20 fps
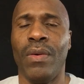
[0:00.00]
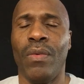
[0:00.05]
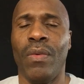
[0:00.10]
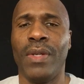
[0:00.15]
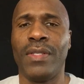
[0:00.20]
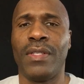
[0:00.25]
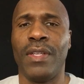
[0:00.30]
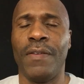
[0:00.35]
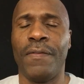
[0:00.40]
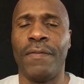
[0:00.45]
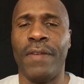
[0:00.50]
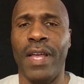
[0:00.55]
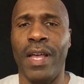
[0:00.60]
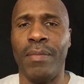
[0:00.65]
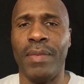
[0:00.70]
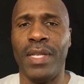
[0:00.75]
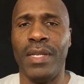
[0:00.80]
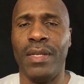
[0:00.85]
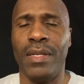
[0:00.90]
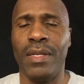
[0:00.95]
What's up,
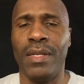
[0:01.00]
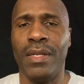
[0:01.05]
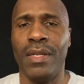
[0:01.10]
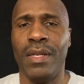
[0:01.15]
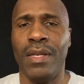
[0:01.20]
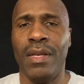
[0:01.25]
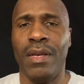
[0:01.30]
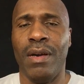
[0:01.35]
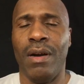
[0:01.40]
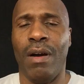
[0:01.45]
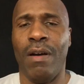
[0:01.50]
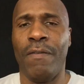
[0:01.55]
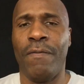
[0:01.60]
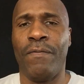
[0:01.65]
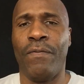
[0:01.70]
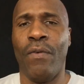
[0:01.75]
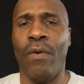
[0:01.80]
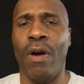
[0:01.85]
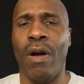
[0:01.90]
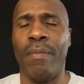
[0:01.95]
family? A
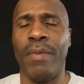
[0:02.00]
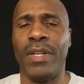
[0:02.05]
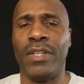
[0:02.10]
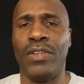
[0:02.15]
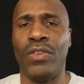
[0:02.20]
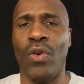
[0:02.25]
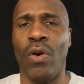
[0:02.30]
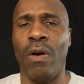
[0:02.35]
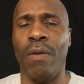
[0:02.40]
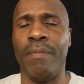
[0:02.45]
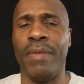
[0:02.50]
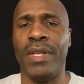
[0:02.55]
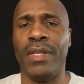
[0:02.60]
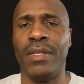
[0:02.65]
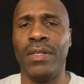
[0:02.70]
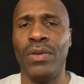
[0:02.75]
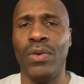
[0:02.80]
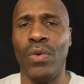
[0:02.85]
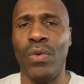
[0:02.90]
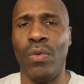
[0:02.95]
former
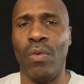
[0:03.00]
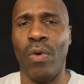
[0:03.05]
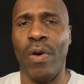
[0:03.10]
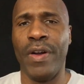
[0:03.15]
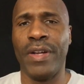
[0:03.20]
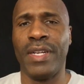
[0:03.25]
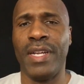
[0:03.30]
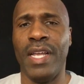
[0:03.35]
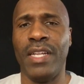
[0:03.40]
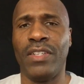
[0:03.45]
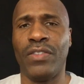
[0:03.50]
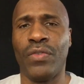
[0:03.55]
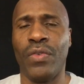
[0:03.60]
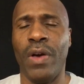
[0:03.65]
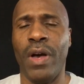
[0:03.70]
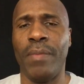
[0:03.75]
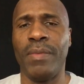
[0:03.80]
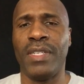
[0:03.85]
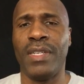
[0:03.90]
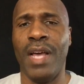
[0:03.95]
doorman who worked at
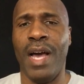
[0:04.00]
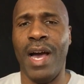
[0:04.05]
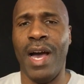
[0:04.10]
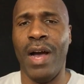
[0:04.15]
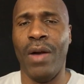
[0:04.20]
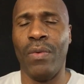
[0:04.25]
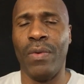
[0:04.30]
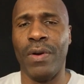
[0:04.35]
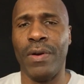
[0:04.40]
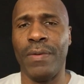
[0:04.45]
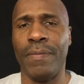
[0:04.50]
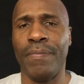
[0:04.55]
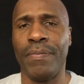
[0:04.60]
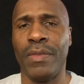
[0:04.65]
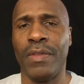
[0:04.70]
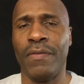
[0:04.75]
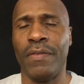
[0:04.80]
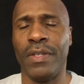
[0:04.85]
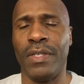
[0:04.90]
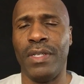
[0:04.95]
Trump Tower
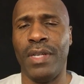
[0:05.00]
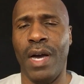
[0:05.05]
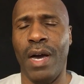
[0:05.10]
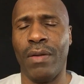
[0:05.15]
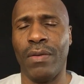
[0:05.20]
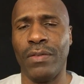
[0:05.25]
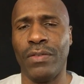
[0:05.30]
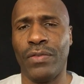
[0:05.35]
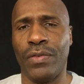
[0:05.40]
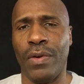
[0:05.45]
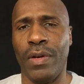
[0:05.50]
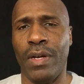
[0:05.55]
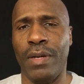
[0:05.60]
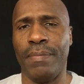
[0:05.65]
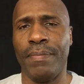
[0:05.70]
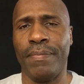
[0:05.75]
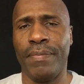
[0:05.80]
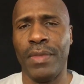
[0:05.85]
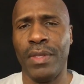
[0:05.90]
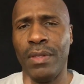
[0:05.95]
for Donald
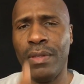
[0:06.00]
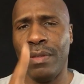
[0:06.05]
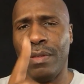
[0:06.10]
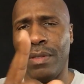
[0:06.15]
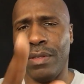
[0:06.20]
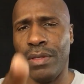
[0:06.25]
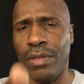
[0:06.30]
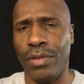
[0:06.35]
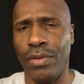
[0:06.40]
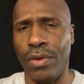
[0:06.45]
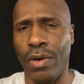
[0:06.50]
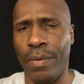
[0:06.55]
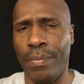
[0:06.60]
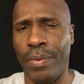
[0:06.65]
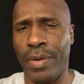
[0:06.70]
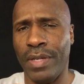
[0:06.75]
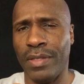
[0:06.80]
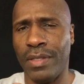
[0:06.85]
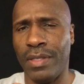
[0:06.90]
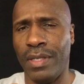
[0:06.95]
Trump, your
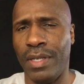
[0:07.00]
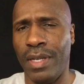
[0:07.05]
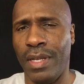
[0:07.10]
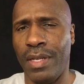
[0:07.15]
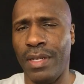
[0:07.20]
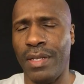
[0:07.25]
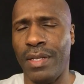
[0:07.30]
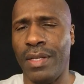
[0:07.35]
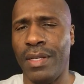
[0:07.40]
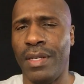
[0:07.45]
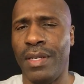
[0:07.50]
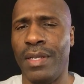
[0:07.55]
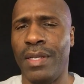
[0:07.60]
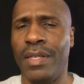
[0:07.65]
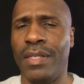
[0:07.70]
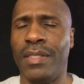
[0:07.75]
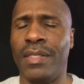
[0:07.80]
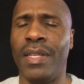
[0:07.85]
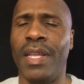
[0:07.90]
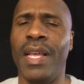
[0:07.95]
president,
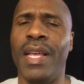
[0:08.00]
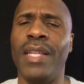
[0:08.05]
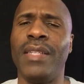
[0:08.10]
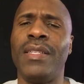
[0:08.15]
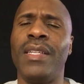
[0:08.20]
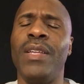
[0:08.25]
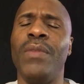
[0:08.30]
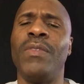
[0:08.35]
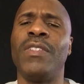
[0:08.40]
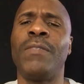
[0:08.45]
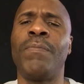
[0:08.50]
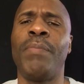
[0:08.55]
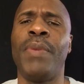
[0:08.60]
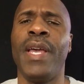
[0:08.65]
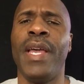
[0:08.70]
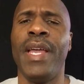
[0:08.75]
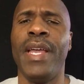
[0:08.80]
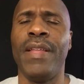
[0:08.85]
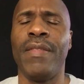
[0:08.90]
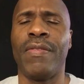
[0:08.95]
says he was
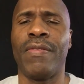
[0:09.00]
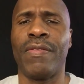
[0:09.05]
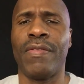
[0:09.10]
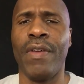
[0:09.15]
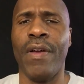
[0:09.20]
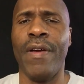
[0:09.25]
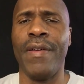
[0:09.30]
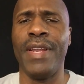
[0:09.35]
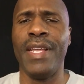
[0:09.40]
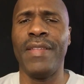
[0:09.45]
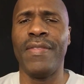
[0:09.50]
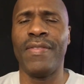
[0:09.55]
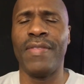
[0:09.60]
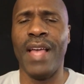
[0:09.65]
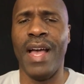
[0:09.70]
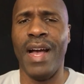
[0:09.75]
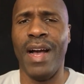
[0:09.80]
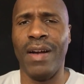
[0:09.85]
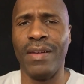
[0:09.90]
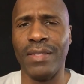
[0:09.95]
paid
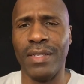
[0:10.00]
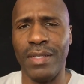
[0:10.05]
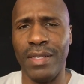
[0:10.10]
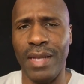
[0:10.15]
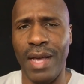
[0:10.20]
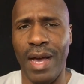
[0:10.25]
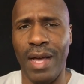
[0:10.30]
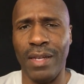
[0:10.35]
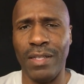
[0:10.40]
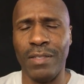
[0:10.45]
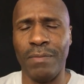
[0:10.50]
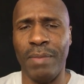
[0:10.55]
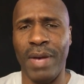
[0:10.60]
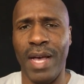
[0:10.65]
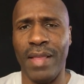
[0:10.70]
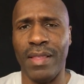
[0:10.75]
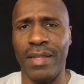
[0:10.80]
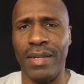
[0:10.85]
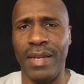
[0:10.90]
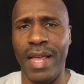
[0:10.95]
$30,000
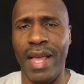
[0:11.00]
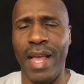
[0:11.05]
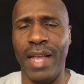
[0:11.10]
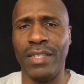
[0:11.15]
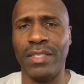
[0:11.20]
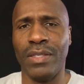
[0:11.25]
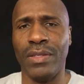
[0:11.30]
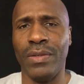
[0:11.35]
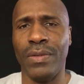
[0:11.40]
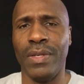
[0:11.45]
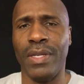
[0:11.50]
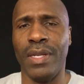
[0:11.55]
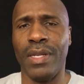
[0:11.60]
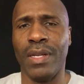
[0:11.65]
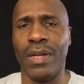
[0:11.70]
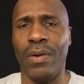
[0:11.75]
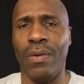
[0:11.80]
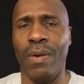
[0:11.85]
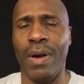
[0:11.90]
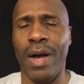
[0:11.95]
by the National
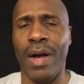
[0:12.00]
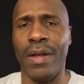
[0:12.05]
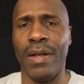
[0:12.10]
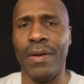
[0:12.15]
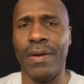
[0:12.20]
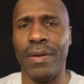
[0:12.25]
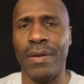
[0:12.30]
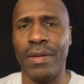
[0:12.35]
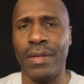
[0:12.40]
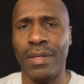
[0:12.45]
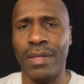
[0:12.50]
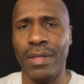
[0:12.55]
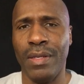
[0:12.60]
Enquirer